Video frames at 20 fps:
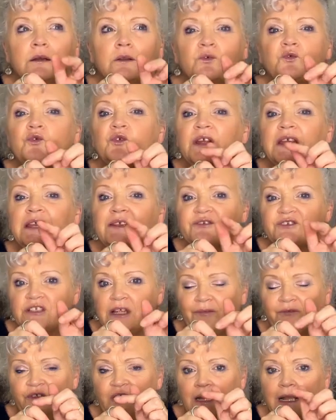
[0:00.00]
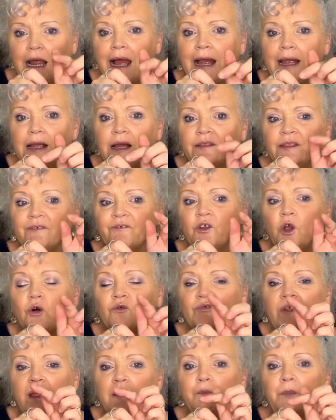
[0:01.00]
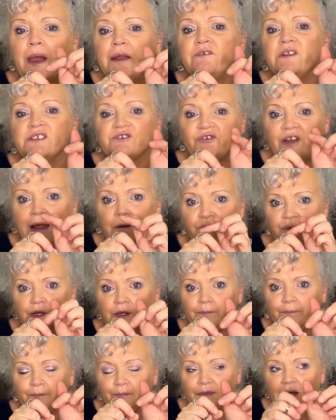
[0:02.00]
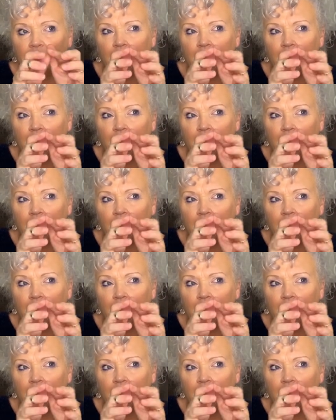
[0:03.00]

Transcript: wreaths, if you like, and they've got red berries round them.